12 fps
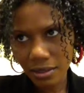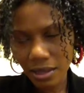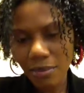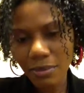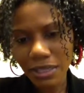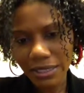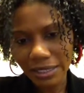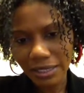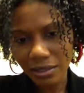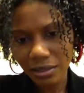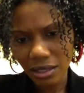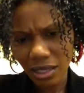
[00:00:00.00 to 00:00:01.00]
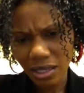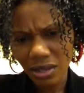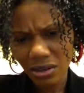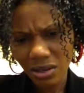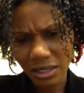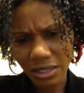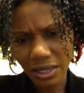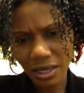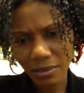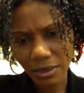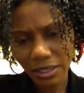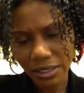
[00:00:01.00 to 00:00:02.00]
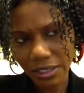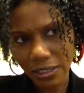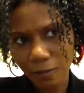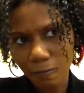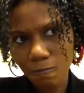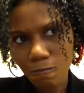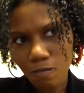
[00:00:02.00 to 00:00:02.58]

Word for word: Come Clean, Kinky Curly Come Clean,